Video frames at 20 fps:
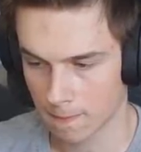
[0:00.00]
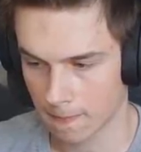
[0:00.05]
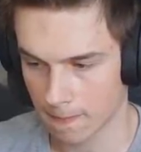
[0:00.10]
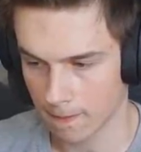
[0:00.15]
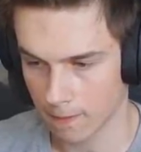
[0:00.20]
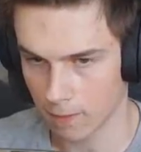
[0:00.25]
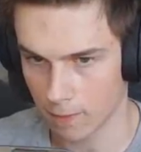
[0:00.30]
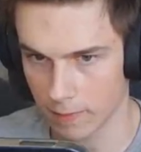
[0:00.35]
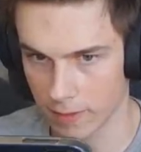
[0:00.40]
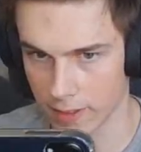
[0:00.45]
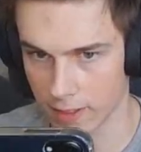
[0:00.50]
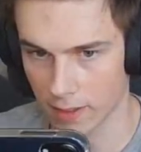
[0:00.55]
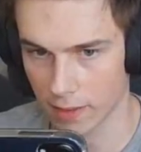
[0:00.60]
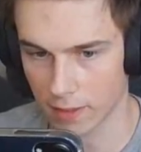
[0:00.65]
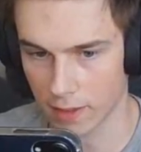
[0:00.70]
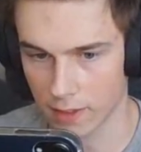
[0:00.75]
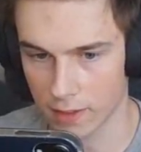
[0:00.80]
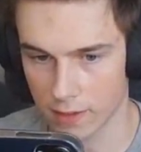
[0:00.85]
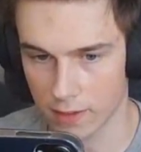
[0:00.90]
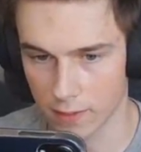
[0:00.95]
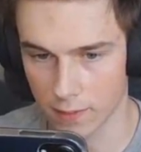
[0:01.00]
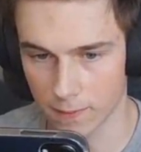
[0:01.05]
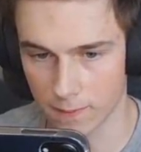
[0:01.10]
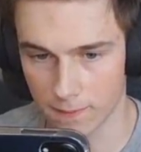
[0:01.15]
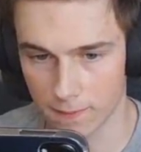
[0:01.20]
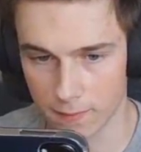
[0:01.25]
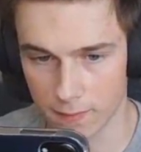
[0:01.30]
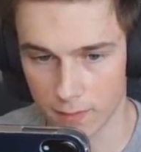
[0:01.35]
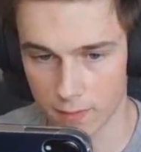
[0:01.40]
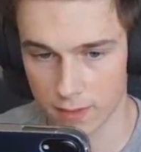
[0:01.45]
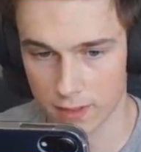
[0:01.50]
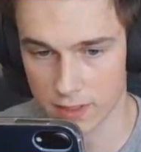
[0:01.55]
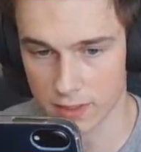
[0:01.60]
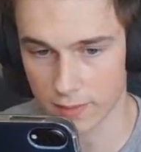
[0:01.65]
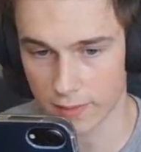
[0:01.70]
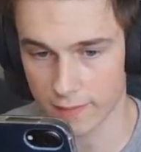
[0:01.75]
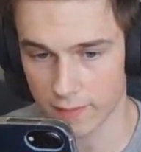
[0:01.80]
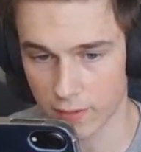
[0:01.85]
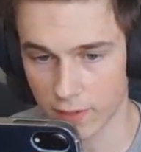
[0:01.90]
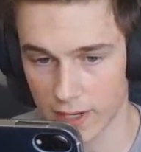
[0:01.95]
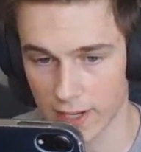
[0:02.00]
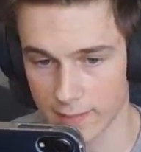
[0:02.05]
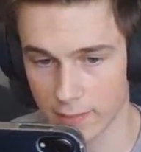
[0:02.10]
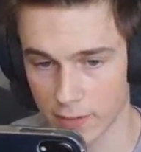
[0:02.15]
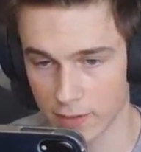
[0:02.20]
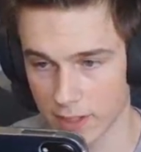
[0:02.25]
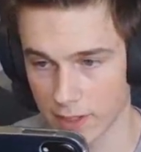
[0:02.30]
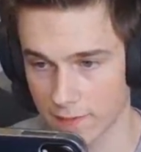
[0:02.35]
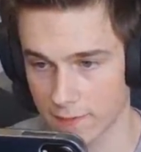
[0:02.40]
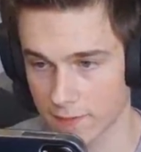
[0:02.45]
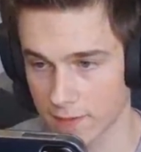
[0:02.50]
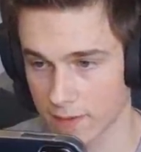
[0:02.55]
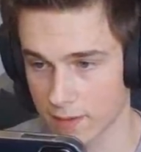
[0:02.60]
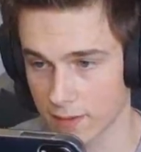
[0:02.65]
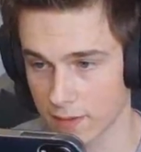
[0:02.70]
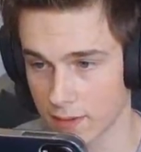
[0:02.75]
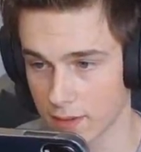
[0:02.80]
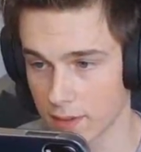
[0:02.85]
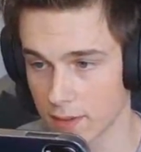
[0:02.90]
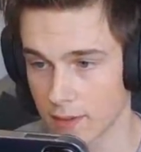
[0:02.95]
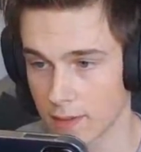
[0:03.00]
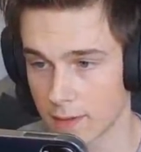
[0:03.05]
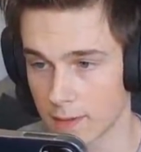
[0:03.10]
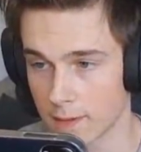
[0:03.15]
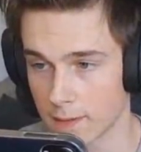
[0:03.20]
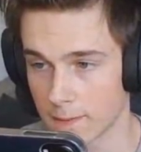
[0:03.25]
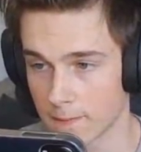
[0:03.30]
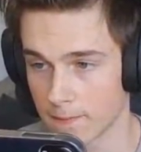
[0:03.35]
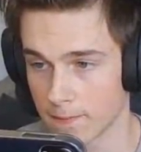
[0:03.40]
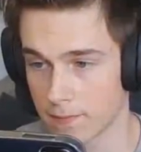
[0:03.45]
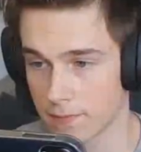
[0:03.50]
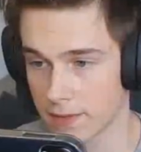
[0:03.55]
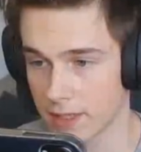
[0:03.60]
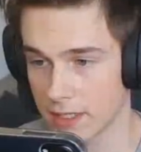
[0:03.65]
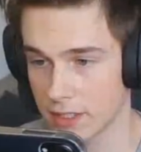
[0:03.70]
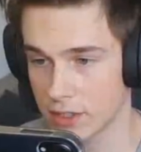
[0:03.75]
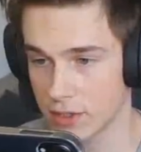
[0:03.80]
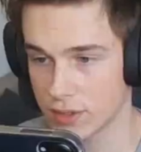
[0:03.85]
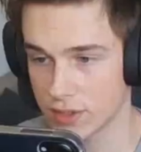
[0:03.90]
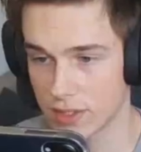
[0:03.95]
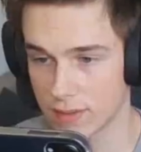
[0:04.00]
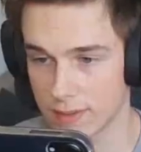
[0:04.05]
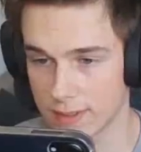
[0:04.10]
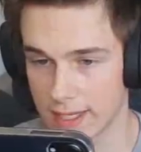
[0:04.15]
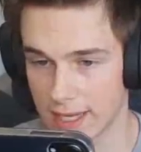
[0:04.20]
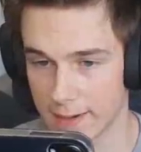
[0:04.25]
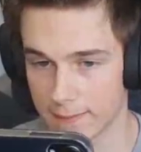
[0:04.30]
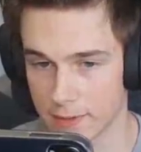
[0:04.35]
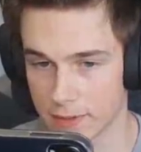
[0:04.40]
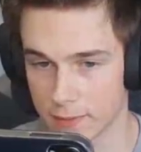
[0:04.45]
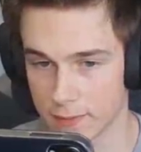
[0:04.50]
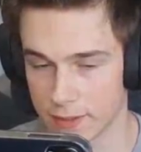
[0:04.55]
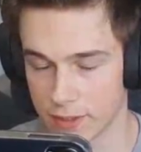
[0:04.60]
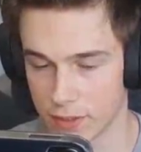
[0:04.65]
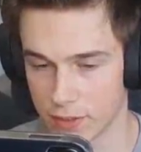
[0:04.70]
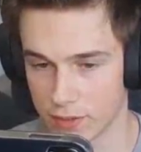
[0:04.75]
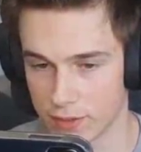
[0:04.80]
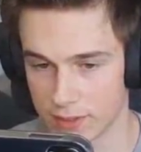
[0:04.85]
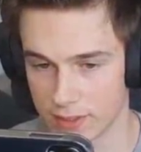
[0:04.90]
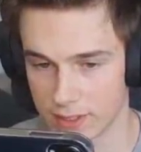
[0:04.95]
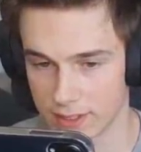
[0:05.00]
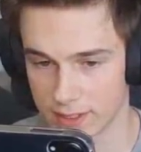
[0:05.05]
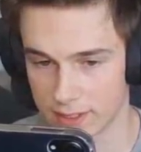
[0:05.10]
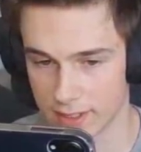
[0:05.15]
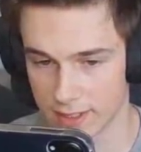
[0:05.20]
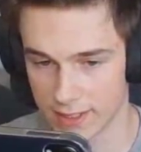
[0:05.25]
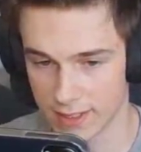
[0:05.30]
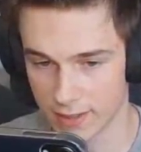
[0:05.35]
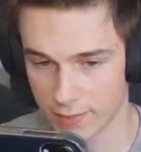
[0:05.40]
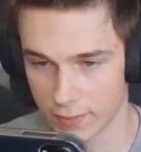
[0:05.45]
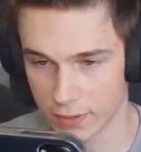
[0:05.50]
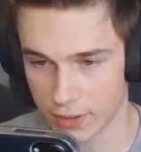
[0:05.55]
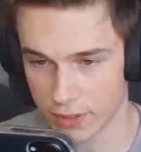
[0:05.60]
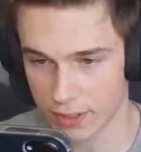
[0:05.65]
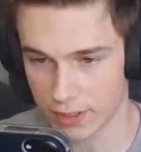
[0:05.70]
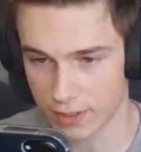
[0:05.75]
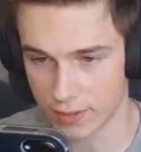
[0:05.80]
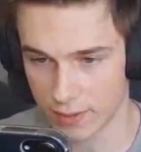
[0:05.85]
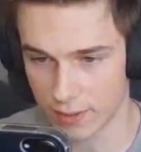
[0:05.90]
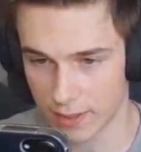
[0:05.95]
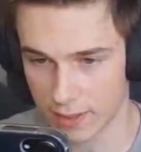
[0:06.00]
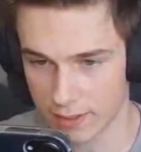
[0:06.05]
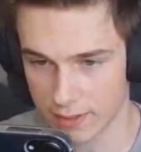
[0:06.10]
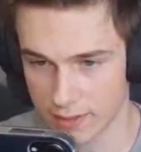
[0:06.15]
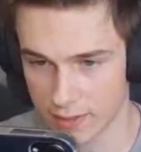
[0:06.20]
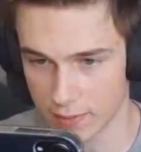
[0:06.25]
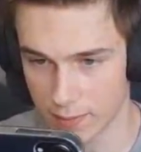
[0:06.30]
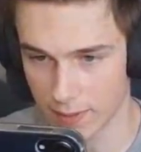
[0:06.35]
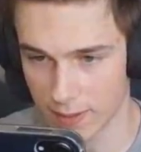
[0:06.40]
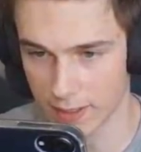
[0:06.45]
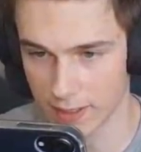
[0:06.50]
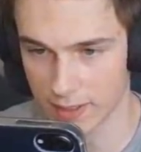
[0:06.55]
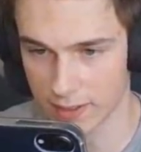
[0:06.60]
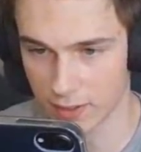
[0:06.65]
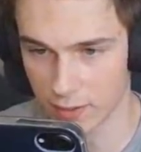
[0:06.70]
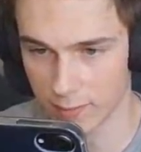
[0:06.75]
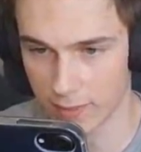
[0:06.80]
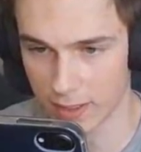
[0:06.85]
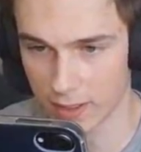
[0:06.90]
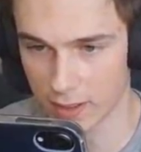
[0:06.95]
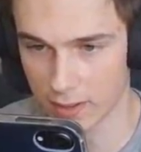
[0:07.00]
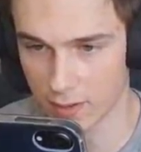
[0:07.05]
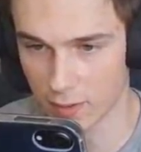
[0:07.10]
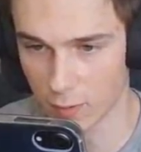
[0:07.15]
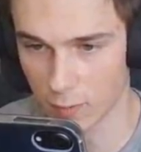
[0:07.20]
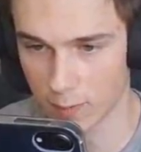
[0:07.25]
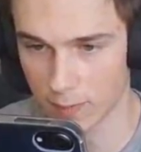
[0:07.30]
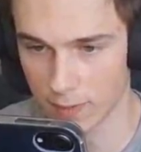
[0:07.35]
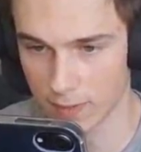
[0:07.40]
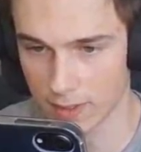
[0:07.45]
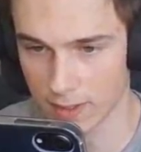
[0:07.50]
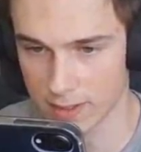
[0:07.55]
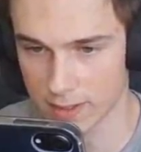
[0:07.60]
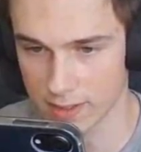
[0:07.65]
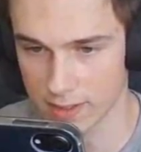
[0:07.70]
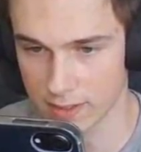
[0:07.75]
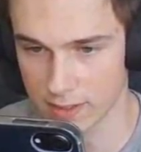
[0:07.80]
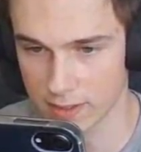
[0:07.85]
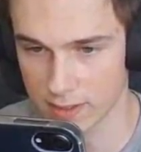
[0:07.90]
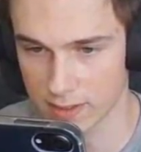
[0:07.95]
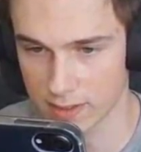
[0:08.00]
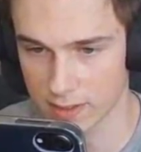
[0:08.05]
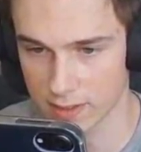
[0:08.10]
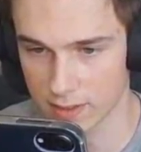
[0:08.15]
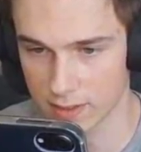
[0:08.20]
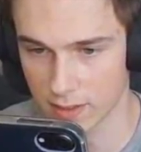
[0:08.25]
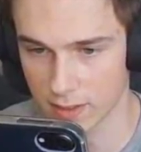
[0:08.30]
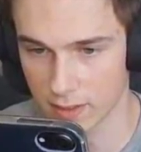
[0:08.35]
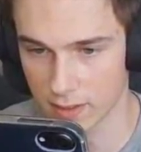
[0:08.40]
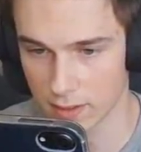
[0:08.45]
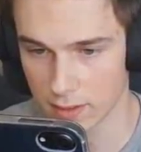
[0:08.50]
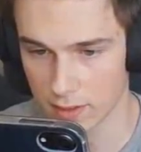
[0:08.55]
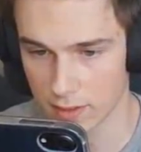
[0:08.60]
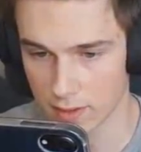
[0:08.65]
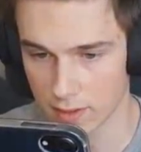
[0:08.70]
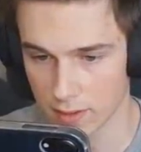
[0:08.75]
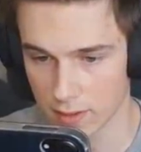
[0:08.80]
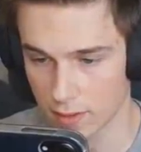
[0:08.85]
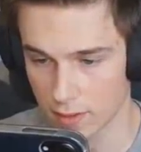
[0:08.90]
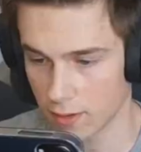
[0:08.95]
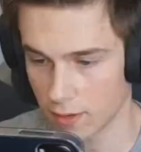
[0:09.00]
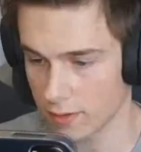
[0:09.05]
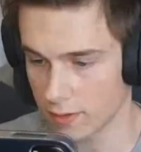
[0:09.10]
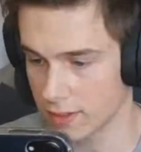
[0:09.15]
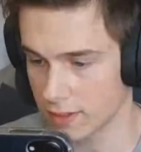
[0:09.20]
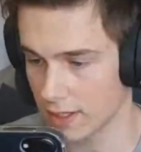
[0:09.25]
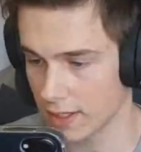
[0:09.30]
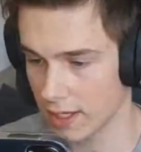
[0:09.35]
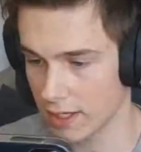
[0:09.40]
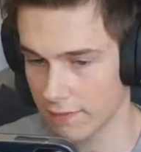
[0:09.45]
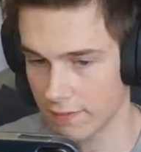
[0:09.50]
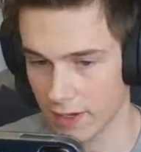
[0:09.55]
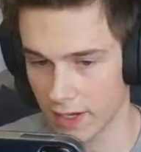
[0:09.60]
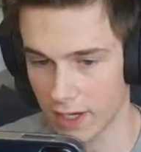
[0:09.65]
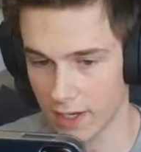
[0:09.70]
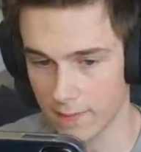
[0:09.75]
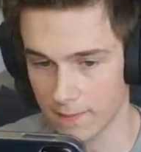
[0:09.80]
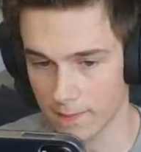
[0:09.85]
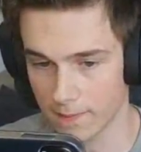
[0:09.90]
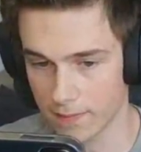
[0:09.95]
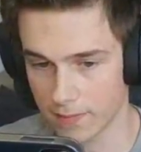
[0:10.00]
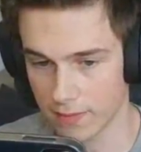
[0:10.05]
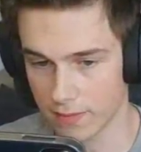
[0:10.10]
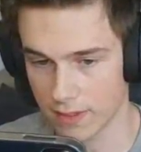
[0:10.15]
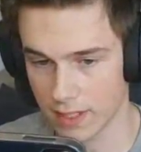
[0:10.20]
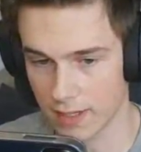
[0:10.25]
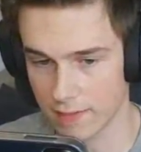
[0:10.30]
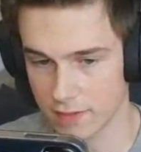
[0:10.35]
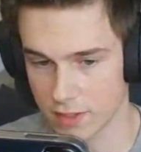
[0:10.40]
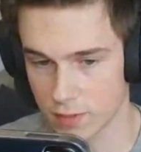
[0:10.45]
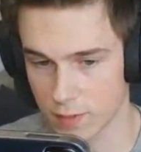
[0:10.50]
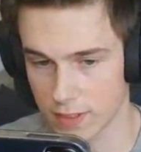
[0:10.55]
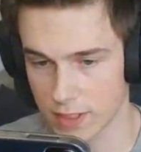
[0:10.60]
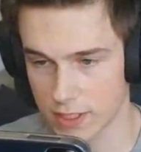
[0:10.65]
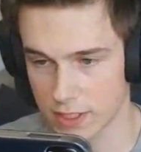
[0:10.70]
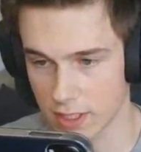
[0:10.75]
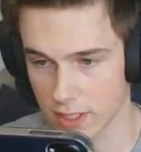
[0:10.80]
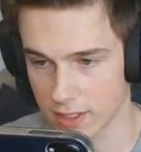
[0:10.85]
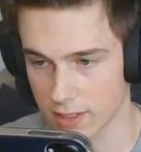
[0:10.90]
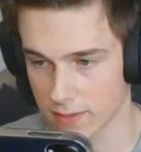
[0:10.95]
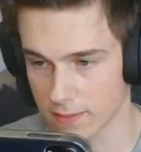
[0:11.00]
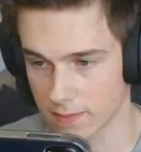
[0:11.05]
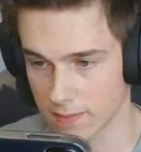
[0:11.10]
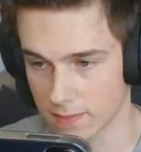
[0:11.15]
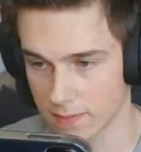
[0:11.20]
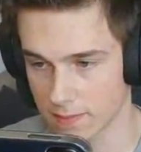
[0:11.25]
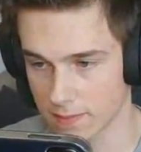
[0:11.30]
Oh my god, thank you. So we have no ammo left. That's usually what happens when you're using this technique. What you can do then is run into the middle. Hope this is... Oh, it's an AVM. They have switched it.